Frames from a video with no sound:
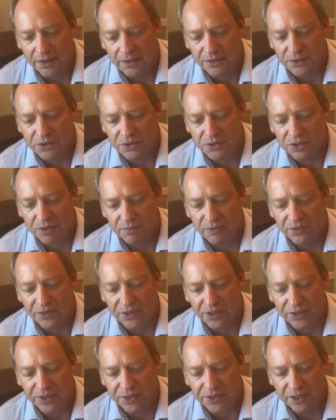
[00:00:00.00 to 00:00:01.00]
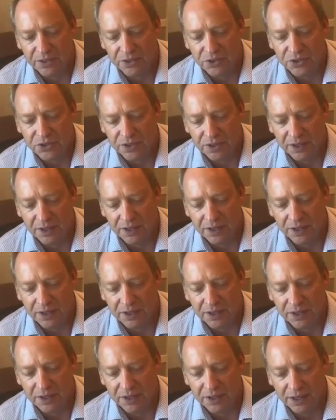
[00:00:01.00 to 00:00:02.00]
And then some of the things
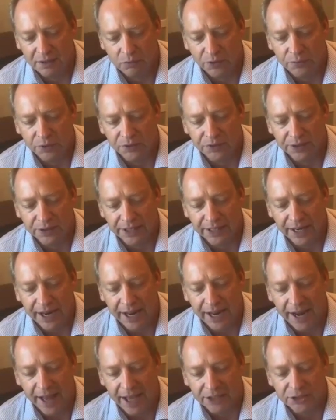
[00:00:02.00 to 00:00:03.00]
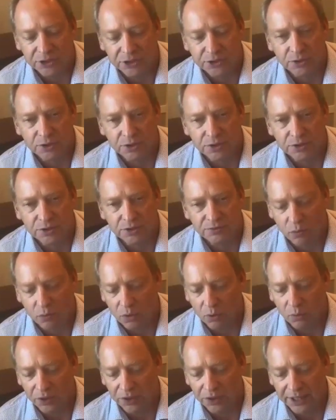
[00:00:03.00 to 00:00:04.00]
with an
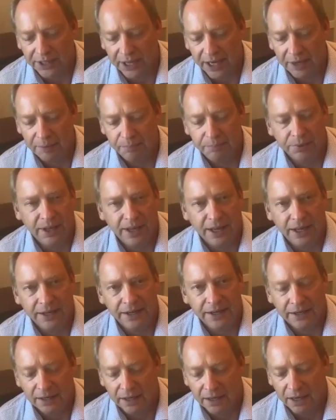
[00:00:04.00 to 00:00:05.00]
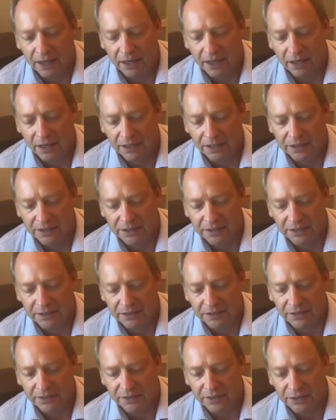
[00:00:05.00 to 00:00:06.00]
actual 401k plan,
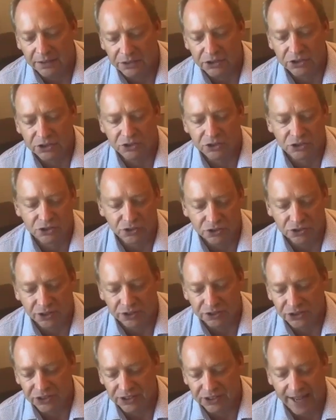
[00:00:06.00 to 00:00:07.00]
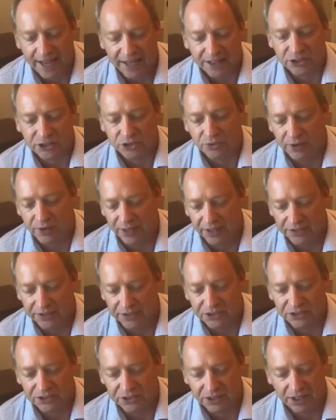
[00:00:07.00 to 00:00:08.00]
there's tax
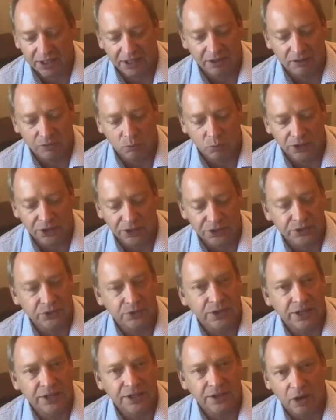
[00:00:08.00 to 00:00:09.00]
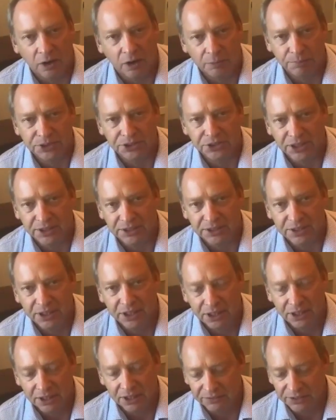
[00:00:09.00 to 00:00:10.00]
credits where you get 100%
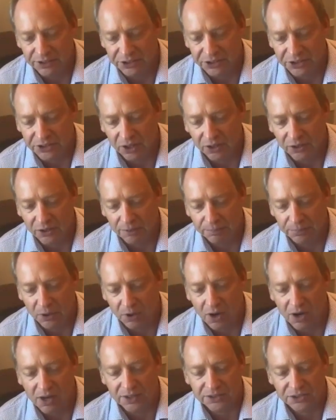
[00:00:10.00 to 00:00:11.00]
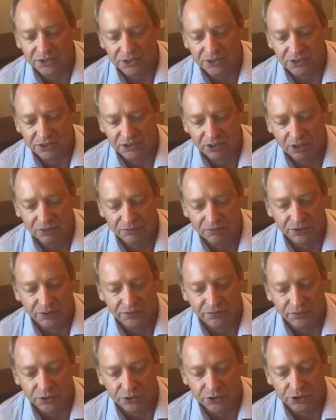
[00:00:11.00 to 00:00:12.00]
of the startup costs for
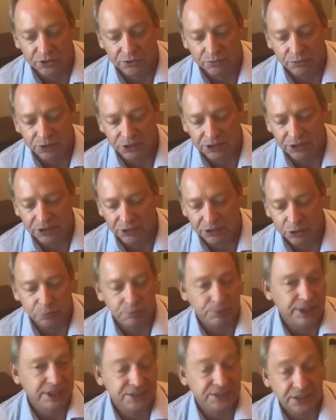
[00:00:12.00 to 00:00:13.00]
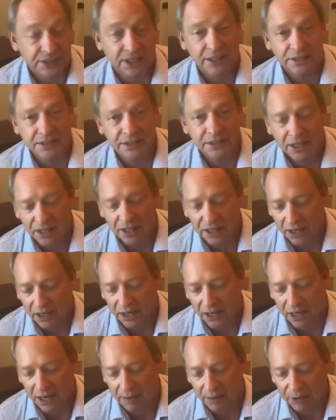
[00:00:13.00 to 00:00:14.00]
the first 3 years based on
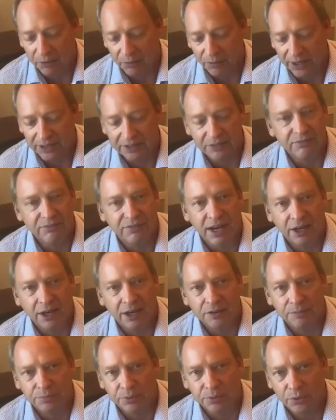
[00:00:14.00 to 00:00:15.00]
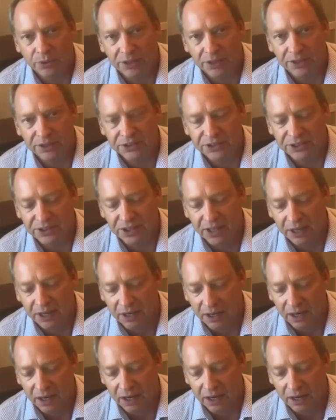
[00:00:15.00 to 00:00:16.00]
how many rank and file employees.
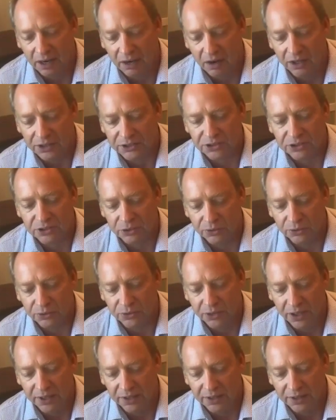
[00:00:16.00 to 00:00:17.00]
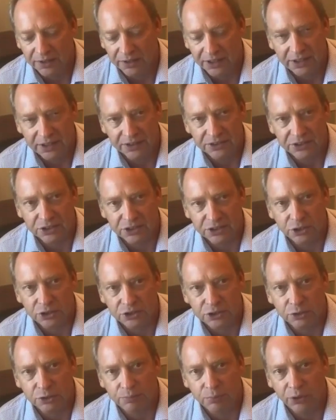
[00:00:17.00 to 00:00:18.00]
Also, the
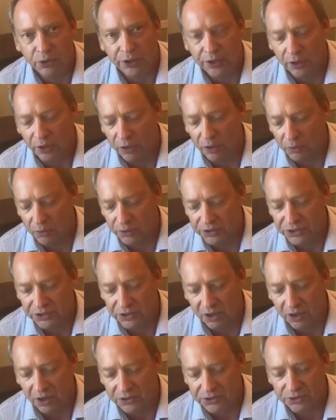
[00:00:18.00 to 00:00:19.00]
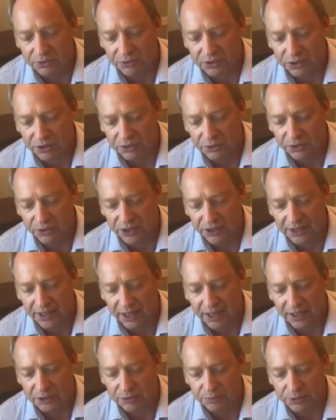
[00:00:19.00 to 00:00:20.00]
Secure 2.0 is also including
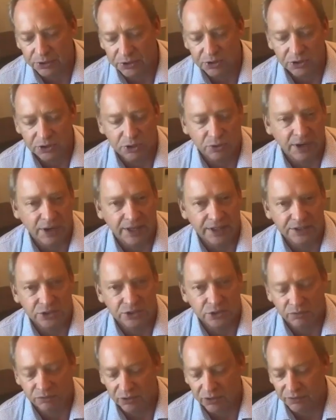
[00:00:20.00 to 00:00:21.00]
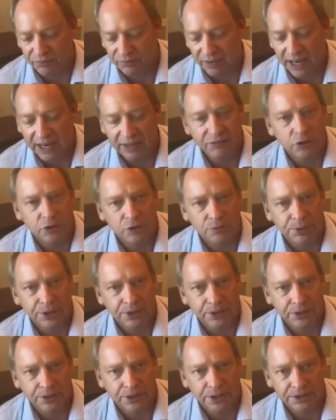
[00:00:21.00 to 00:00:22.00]
contribution credits over a 5-year
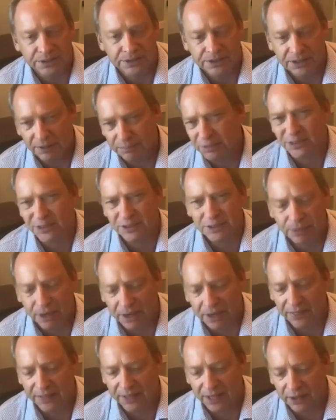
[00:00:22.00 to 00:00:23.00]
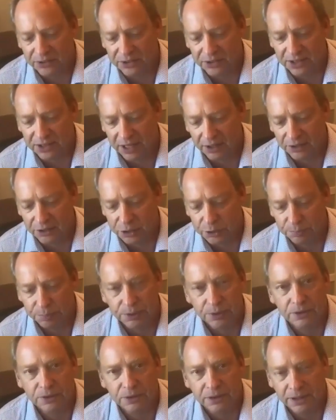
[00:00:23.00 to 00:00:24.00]
period, typically about $1,000
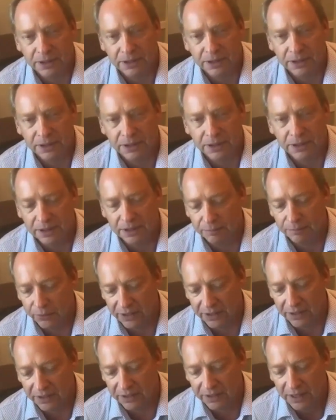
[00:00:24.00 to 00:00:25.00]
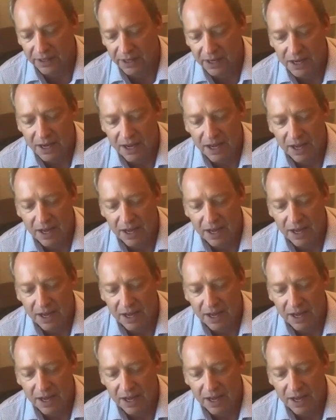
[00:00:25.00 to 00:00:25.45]
per employee.